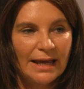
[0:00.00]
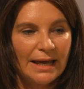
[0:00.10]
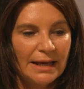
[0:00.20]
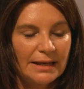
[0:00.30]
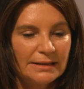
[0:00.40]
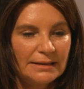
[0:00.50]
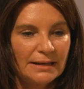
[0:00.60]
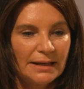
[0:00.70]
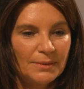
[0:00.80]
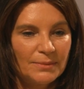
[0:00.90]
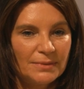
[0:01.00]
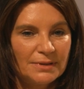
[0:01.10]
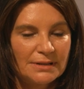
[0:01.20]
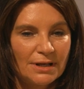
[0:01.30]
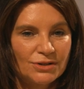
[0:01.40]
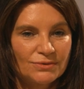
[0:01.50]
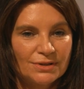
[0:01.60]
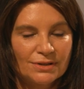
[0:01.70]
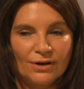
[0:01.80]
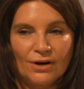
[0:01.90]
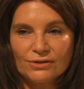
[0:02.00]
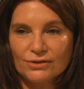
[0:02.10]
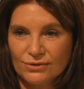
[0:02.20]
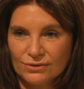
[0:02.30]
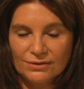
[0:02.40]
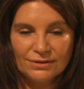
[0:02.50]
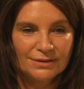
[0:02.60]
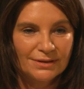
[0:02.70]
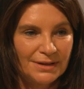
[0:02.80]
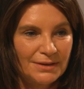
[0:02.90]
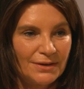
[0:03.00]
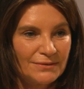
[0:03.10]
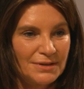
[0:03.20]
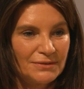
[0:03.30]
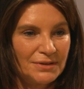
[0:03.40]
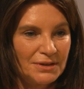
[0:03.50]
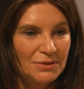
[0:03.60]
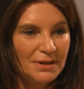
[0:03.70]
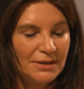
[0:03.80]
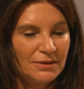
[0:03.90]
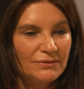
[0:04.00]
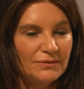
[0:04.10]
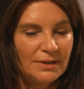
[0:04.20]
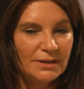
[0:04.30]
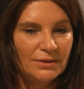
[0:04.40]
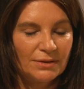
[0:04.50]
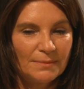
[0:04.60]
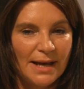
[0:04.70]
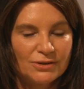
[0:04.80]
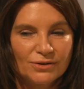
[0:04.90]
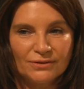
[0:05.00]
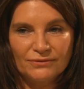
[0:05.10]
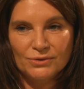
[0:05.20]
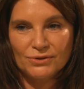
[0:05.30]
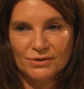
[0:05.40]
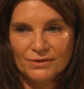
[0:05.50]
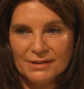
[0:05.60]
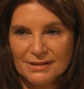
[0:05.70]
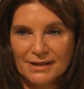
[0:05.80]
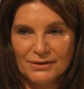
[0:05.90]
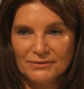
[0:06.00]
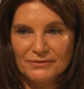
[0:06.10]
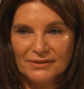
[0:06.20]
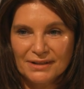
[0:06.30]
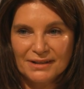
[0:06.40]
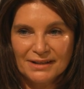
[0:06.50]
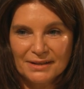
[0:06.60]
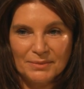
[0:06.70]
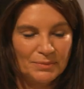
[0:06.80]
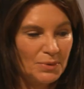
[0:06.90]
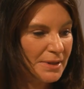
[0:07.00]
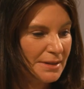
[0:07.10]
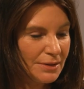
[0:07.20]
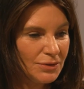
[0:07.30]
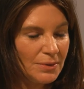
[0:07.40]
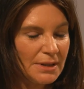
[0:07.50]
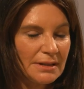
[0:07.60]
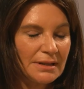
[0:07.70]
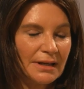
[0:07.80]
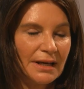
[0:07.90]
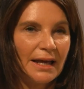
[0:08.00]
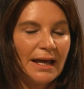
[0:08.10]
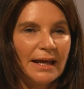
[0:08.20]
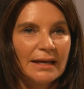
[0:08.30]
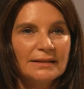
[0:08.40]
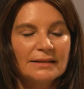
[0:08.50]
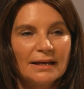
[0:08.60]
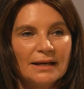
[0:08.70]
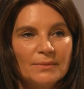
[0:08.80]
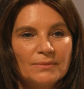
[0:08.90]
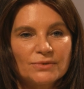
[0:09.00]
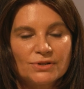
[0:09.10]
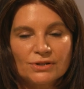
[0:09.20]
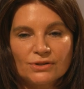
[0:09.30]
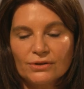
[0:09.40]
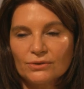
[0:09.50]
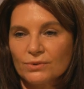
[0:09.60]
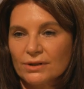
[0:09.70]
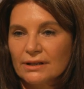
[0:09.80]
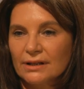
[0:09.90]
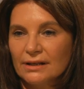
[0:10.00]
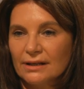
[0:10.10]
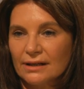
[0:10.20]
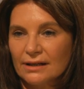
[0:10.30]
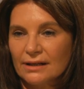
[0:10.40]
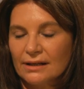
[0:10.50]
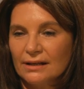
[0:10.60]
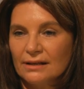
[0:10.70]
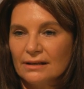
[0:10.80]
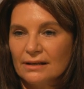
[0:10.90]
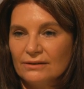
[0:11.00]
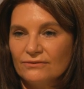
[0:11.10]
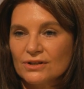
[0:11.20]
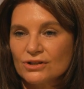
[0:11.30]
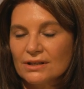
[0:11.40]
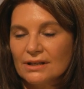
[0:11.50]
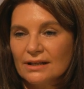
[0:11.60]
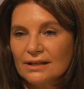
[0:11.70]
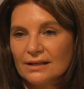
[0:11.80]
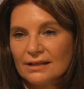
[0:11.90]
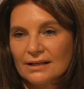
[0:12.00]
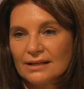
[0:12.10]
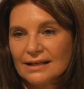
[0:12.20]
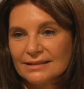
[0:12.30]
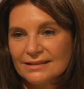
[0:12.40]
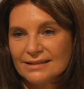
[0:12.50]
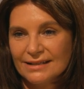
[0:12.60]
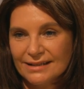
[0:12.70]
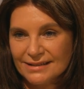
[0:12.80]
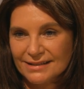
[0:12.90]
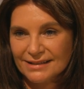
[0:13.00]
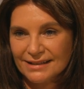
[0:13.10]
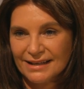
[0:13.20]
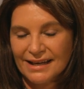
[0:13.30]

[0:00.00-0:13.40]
And Natasha was an art student and obviously very creative and could imagine the future instead of pointing to it. And she started working in envisioning connected cities.